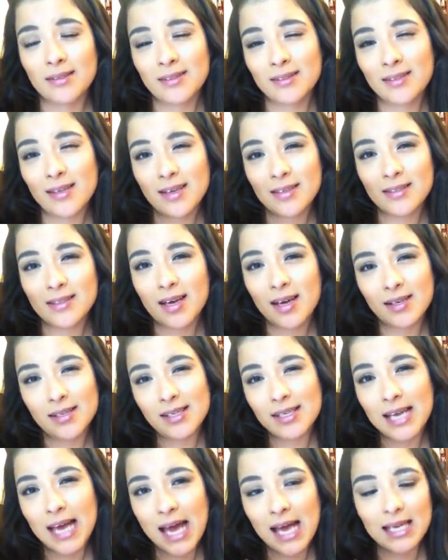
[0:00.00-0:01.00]

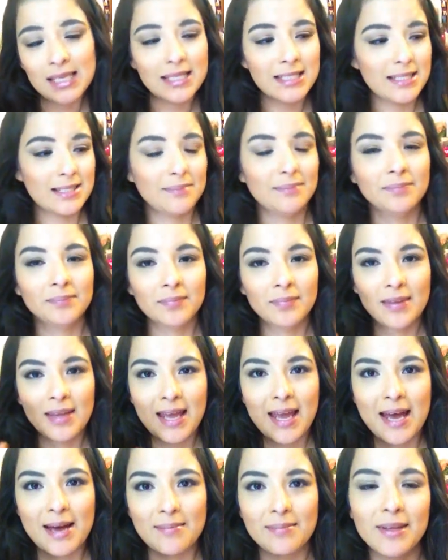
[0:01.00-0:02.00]
$600,
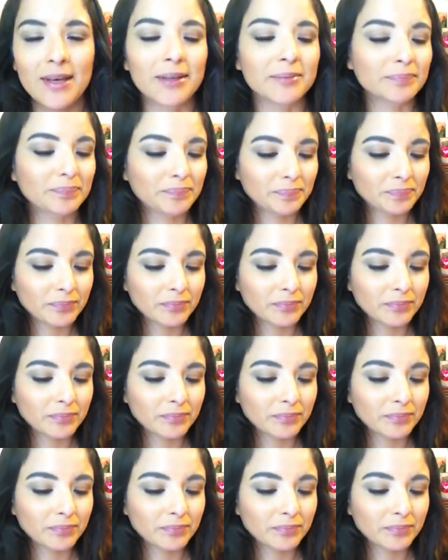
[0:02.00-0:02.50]
I'm there.